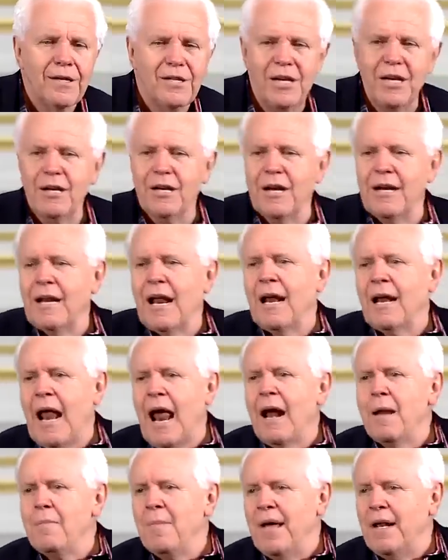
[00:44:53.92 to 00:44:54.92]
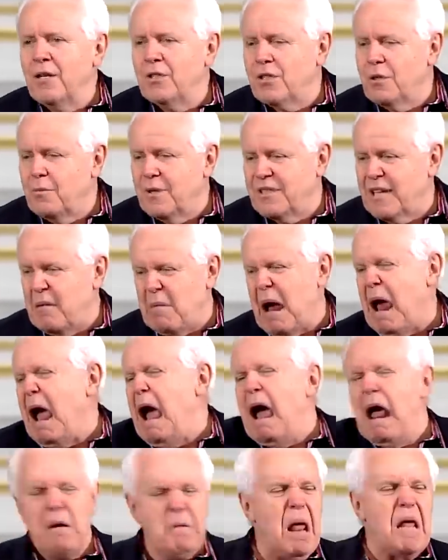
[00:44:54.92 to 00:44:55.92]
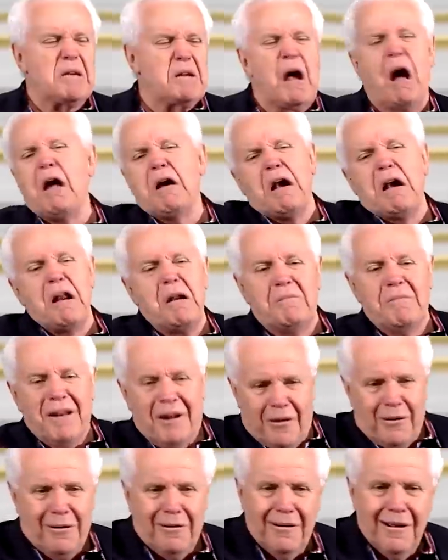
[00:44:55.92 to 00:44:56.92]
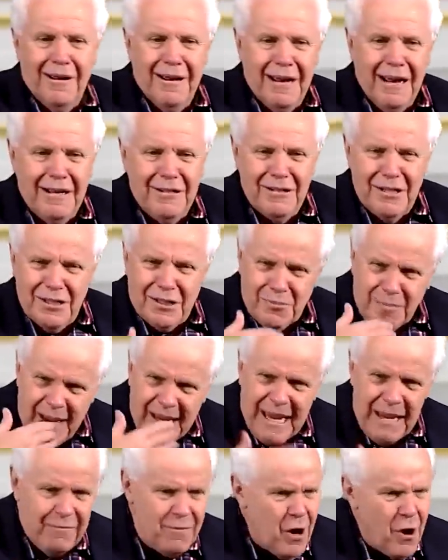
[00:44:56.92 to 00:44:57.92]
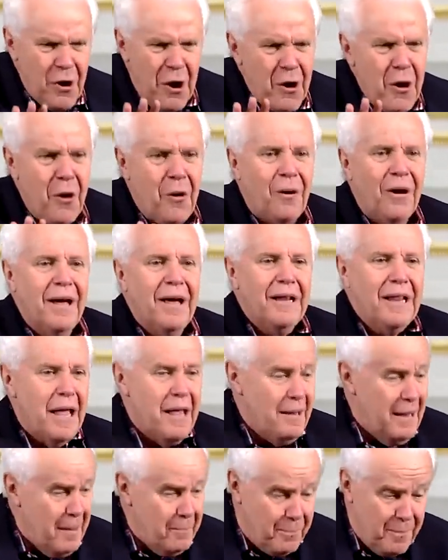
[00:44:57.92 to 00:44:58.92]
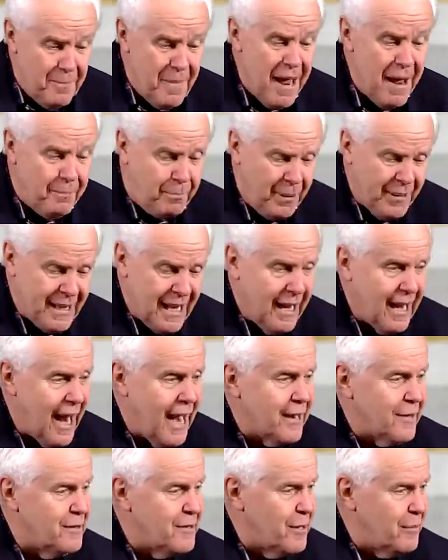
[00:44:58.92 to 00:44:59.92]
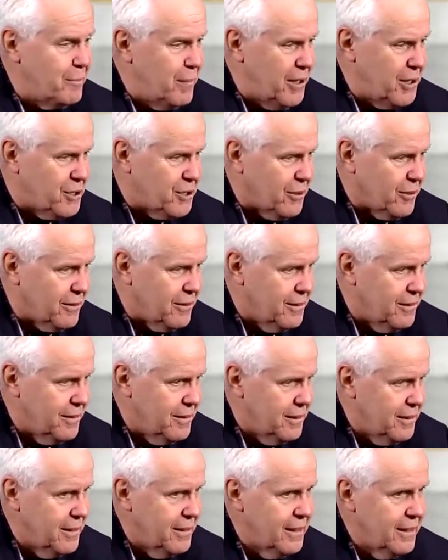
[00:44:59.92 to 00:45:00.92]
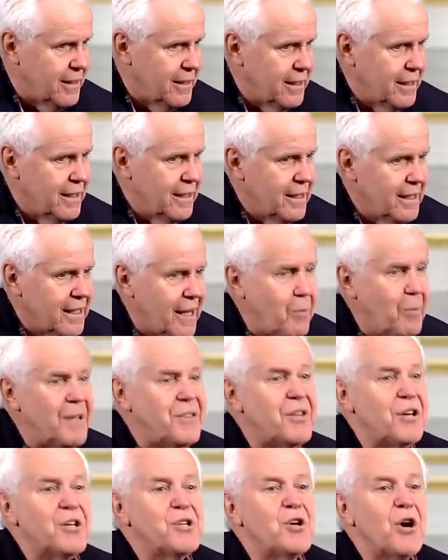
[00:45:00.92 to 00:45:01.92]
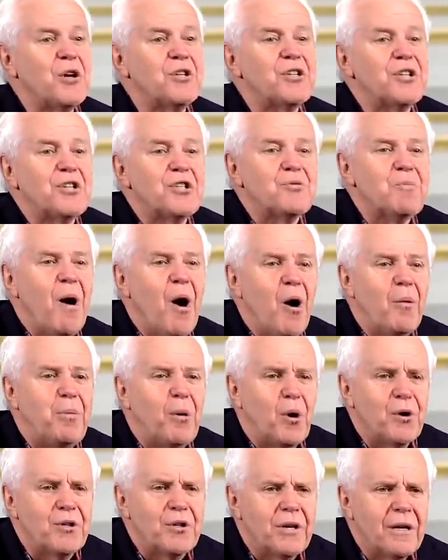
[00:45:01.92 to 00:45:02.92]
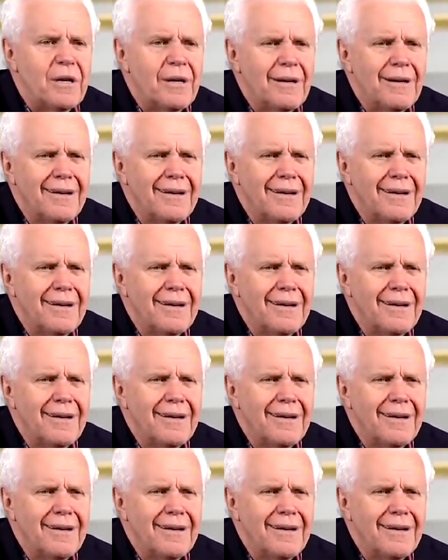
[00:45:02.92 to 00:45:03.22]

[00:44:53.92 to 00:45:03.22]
See, and a lot of ministers will say, well, let God in it, you know, and speak evil. No, no, no. They may have put their light under a bushel. They went to the church in the small portion.